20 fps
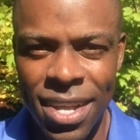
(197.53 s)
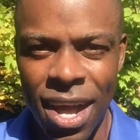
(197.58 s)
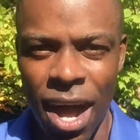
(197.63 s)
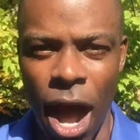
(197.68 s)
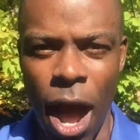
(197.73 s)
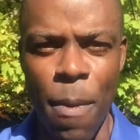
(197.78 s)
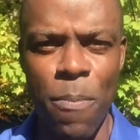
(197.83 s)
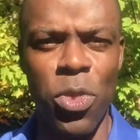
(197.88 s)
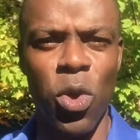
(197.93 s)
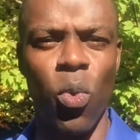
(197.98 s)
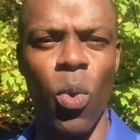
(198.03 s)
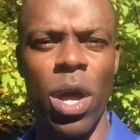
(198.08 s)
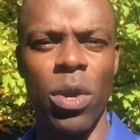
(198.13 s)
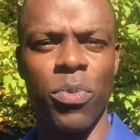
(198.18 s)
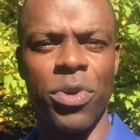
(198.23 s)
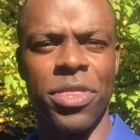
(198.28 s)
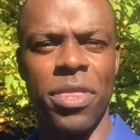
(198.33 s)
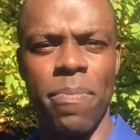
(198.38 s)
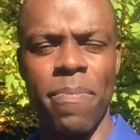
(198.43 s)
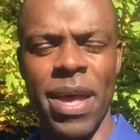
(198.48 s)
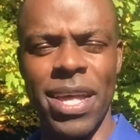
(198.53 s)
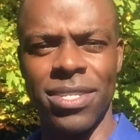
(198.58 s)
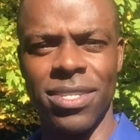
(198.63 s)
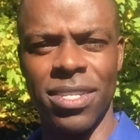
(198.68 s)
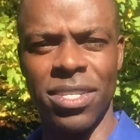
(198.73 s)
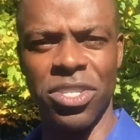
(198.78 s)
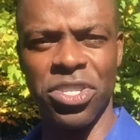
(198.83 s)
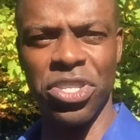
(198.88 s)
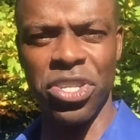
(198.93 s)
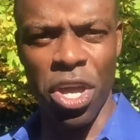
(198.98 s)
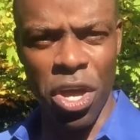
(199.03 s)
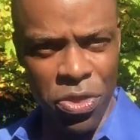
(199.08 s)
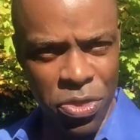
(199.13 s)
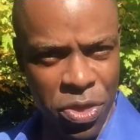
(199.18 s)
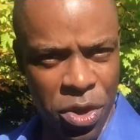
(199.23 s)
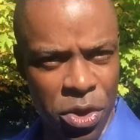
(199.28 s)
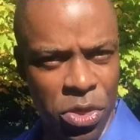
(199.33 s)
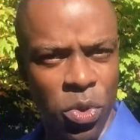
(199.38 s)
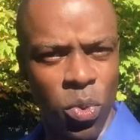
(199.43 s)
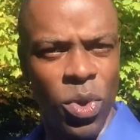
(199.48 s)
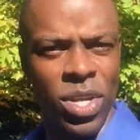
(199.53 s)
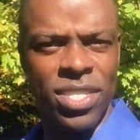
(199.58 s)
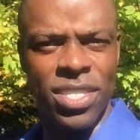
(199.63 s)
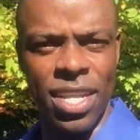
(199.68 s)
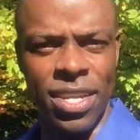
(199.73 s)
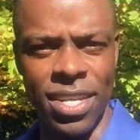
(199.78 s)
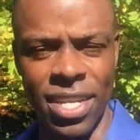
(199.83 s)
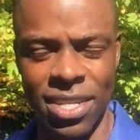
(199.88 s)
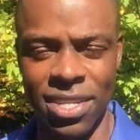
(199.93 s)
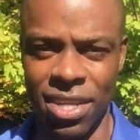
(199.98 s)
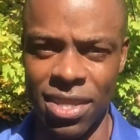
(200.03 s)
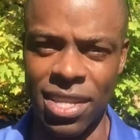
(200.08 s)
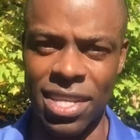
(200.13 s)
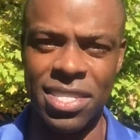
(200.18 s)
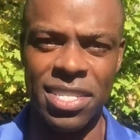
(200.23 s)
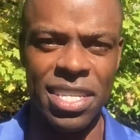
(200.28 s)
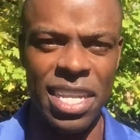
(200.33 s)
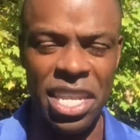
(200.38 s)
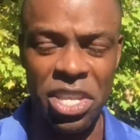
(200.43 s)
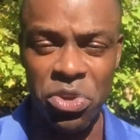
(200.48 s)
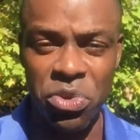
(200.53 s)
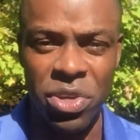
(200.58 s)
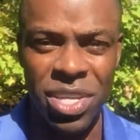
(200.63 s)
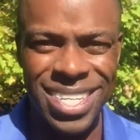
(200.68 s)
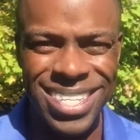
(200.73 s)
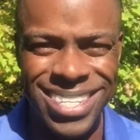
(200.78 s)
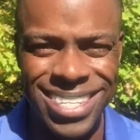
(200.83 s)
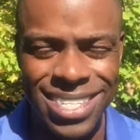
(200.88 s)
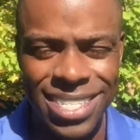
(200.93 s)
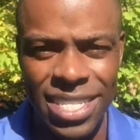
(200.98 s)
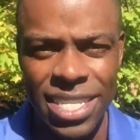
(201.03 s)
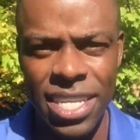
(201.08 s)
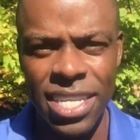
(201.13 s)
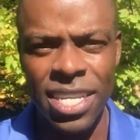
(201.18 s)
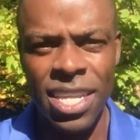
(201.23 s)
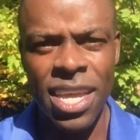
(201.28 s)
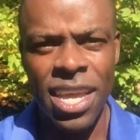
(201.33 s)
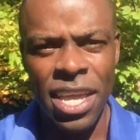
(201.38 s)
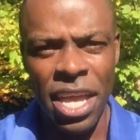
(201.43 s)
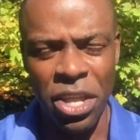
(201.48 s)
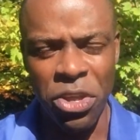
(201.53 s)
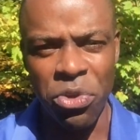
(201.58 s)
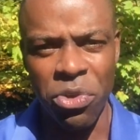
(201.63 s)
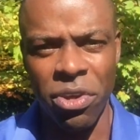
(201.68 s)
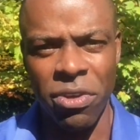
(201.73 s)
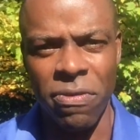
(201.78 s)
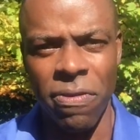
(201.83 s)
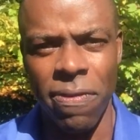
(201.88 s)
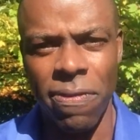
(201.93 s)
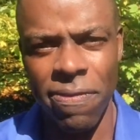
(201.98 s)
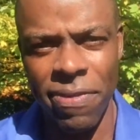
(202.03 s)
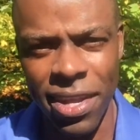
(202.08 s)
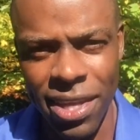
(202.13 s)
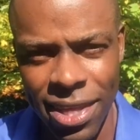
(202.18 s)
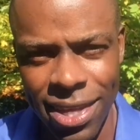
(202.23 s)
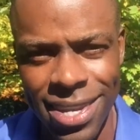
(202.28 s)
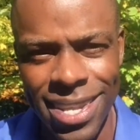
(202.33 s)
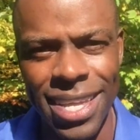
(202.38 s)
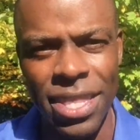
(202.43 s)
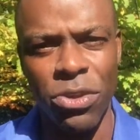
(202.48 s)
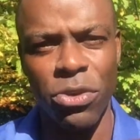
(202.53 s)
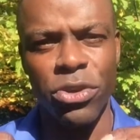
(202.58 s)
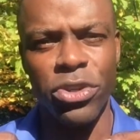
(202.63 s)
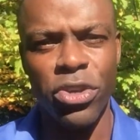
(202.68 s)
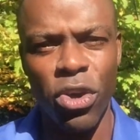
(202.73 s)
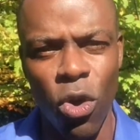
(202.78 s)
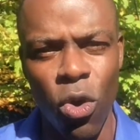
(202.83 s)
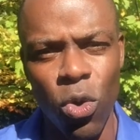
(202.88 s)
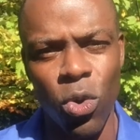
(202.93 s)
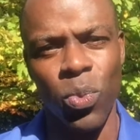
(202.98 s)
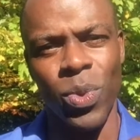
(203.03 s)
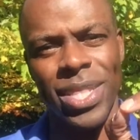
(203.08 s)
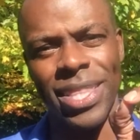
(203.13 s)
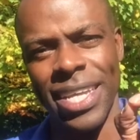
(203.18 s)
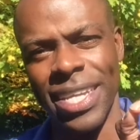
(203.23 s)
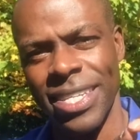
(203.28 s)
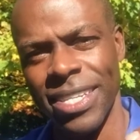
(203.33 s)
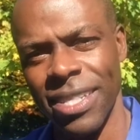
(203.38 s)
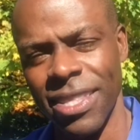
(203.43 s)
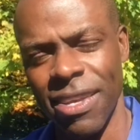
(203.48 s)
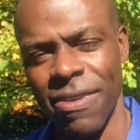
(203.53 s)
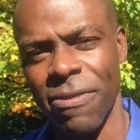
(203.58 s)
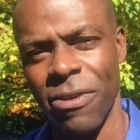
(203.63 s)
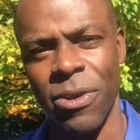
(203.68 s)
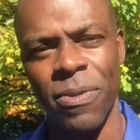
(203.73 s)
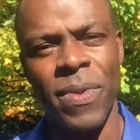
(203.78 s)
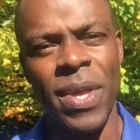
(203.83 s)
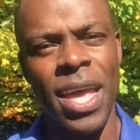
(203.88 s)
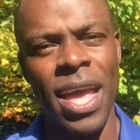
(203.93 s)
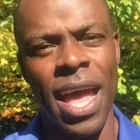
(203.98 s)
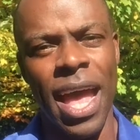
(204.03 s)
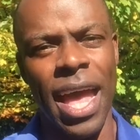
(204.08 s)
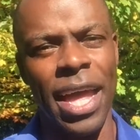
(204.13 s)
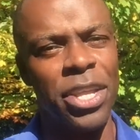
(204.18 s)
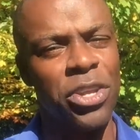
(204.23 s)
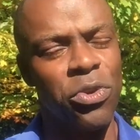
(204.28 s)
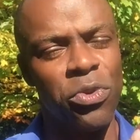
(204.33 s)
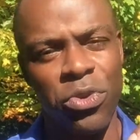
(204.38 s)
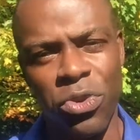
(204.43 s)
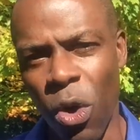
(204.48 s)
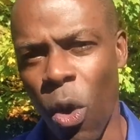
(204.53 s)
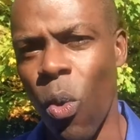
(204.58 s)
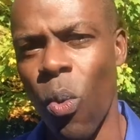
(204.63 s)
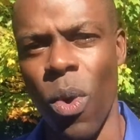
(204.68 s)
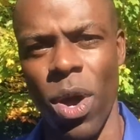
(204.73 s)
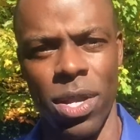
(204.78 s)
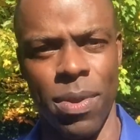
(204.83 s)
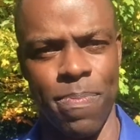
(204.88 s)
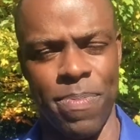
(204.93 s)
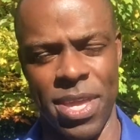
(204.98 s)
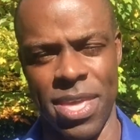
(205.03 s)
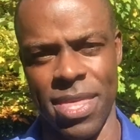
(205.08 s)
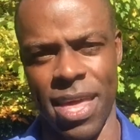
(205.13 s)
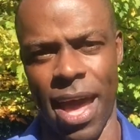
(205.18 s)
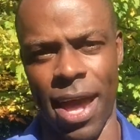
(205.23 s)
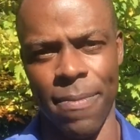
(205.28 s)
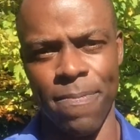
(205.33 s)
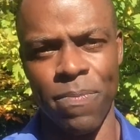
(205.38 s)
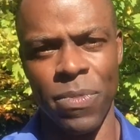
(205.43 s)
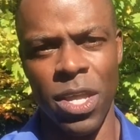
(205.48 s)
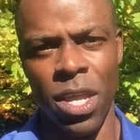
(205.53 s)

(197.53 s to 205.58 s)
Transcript: I'm the one with the message, they're the ones that need to listen, and you can see it and you can feel it in their tone when they deliver, and you don't want to be that.